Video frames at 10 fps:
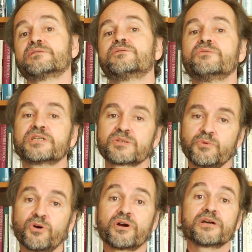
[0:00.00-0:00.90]
to
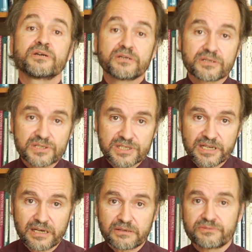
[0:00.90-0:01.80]
explore
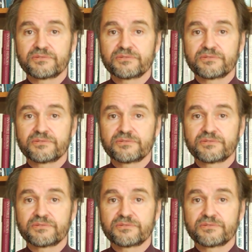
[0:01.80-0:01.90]
herself.